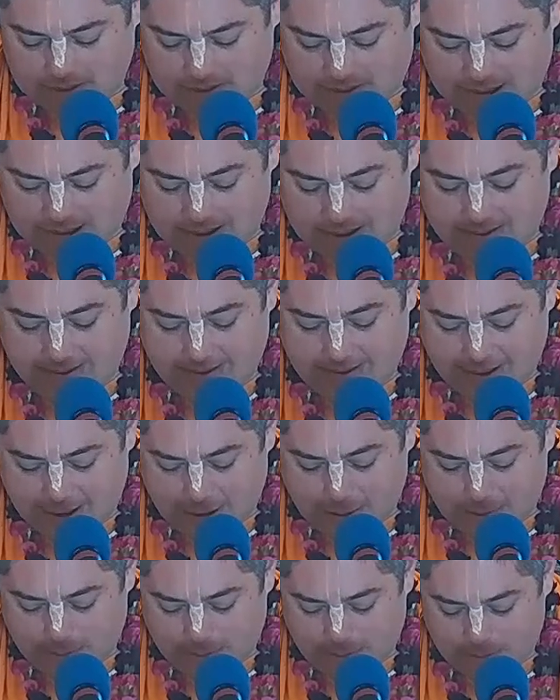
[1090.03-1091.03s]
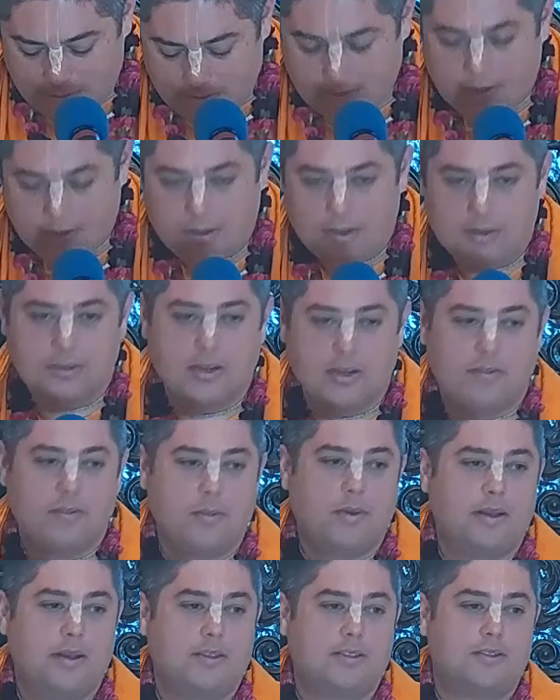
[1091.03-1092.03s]
by standing up, so
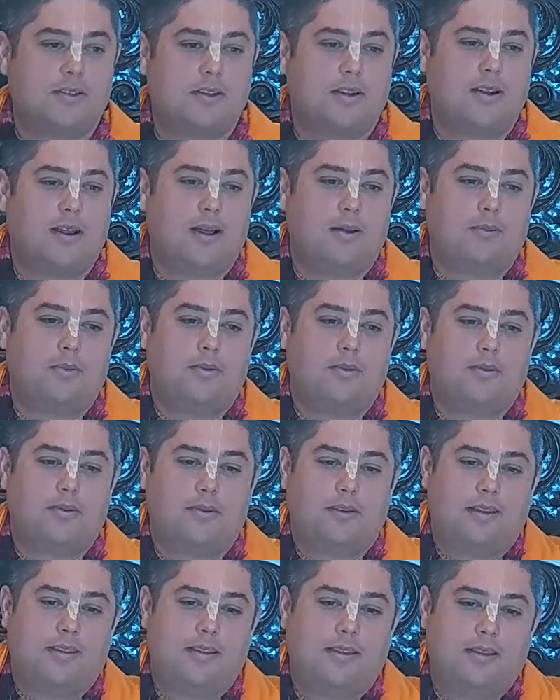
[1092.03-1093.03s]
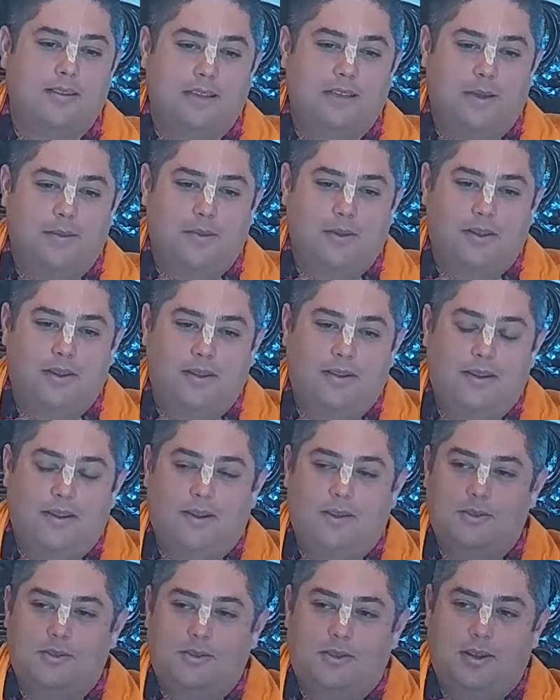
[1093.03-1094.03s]
everybody stood up in the assembly. They
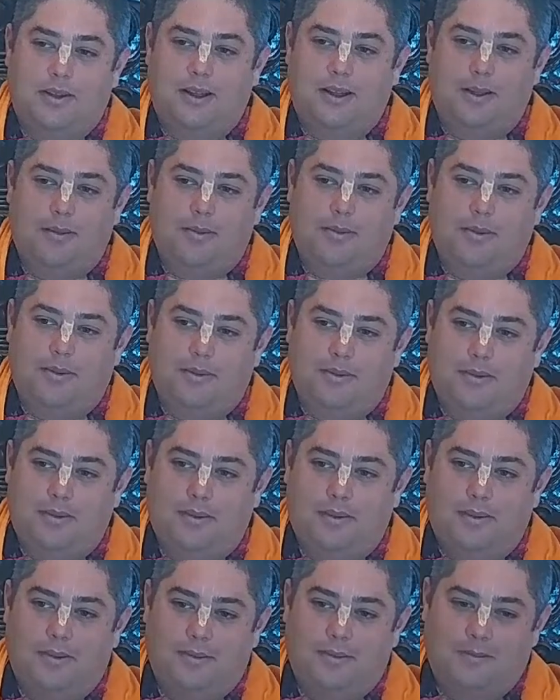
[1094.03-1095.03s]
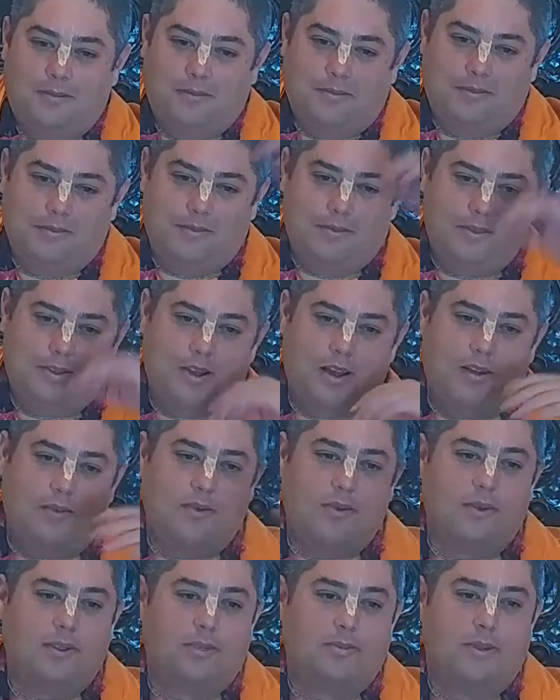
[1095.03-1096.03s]
all stood up to
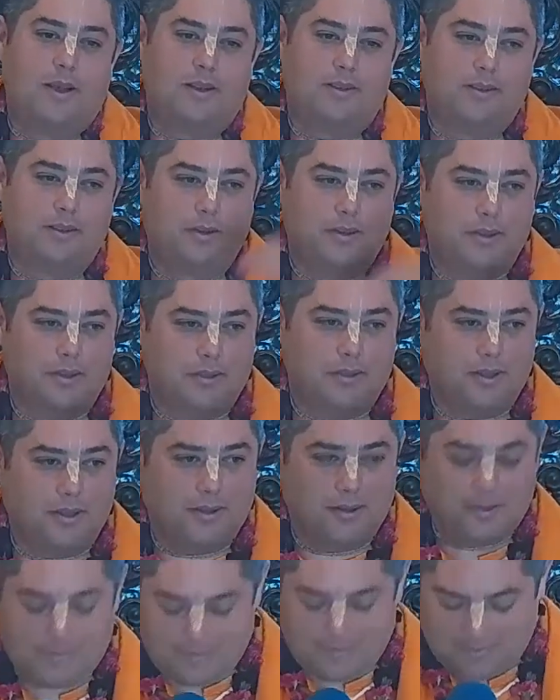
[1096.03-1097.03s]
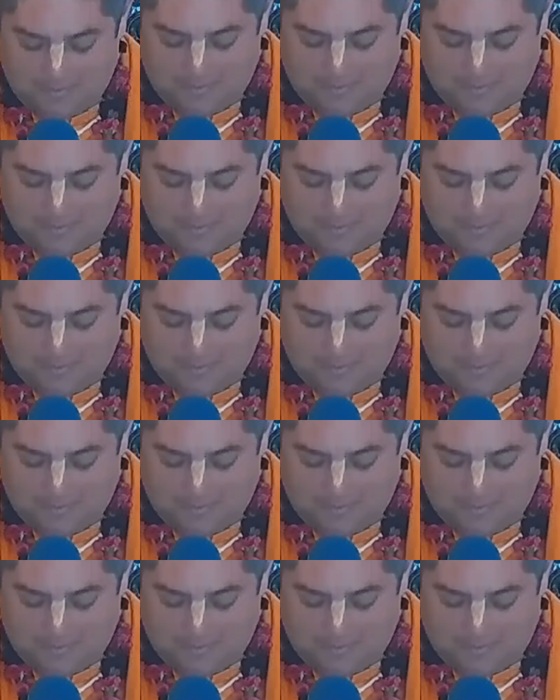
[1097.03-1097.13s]
offer respect to Krishna.